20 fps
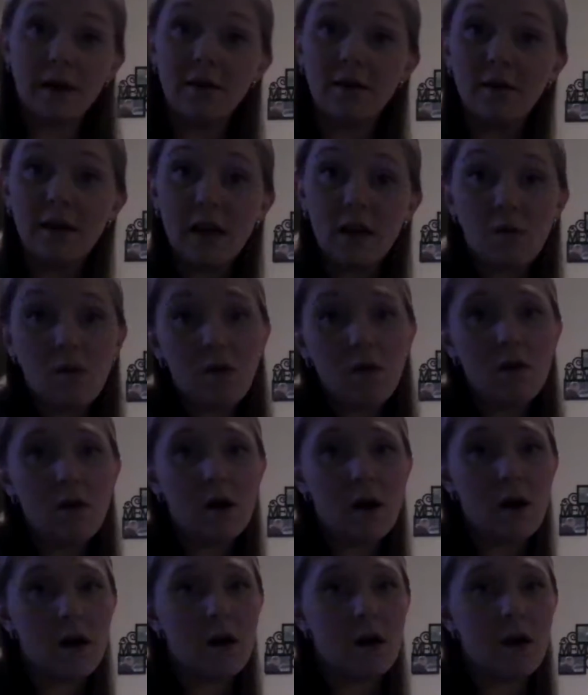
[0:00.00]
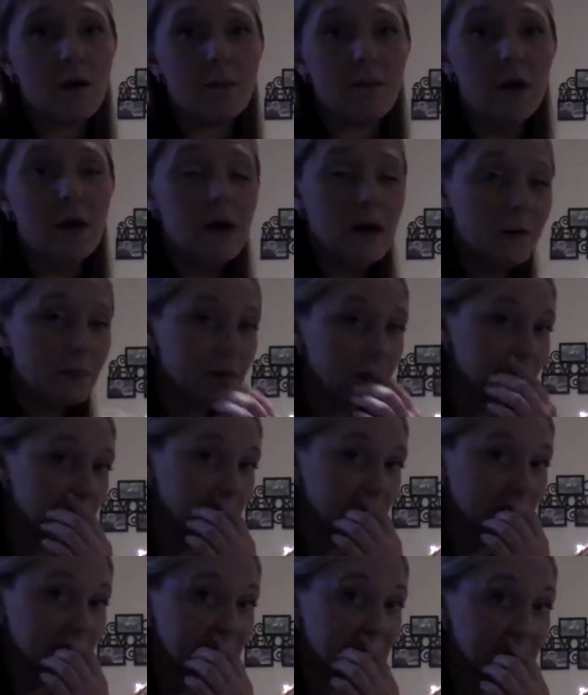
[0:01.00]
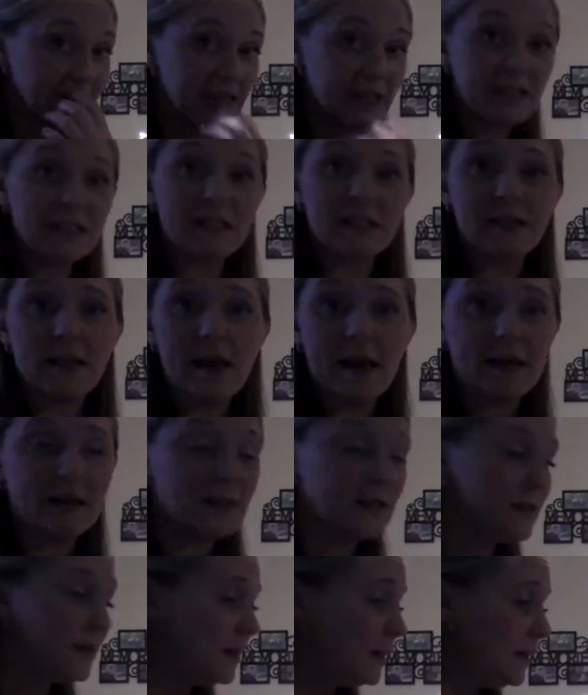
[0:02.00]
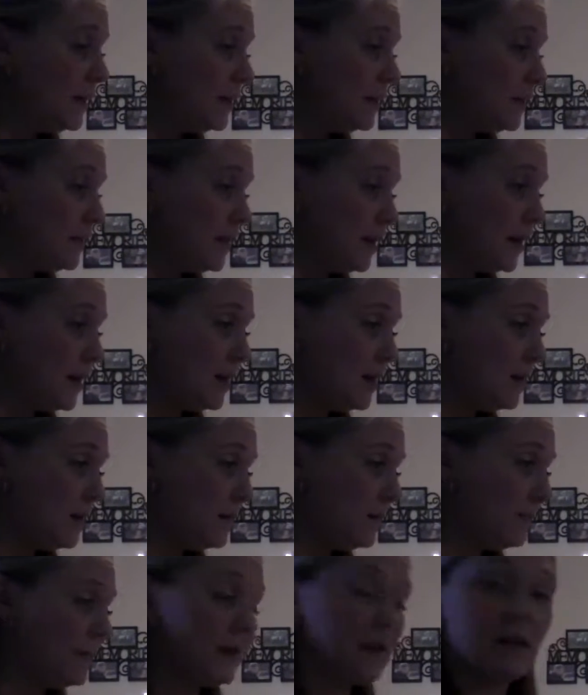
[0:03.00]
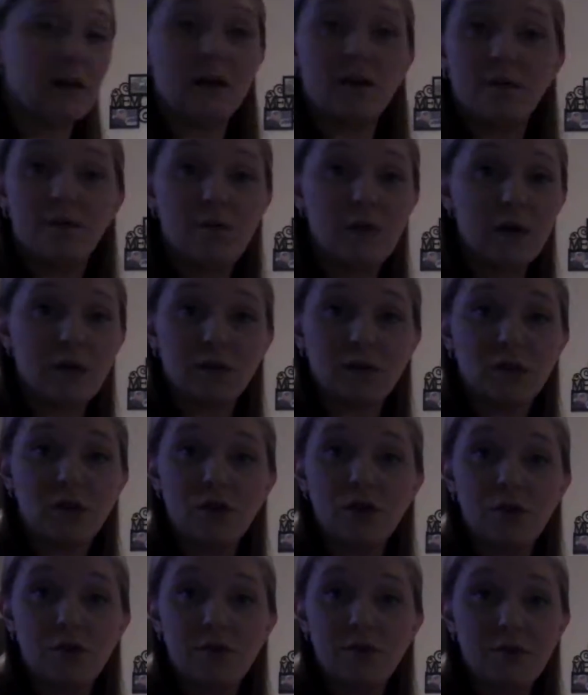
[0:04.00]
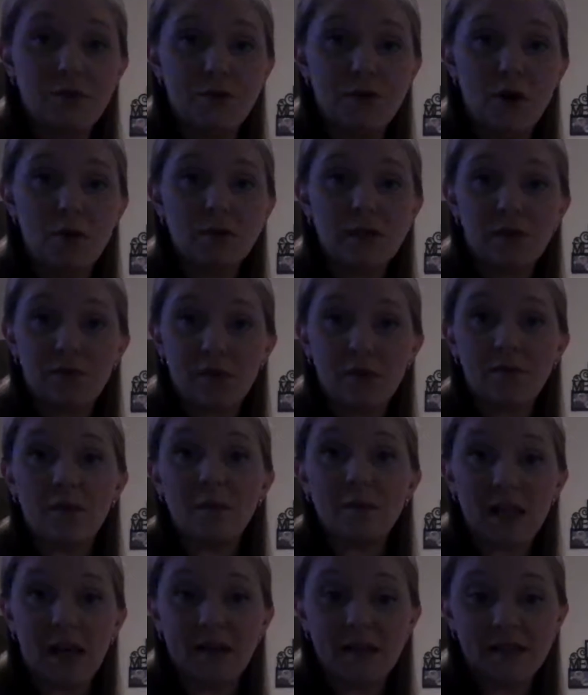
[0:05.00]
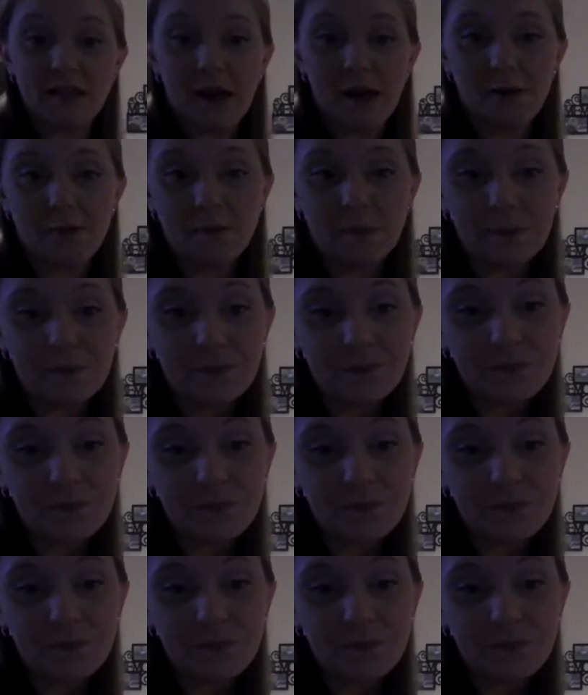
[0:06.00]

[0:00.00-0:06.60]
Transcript: and right are equal. Patient states that the feeling feels no different from side to side.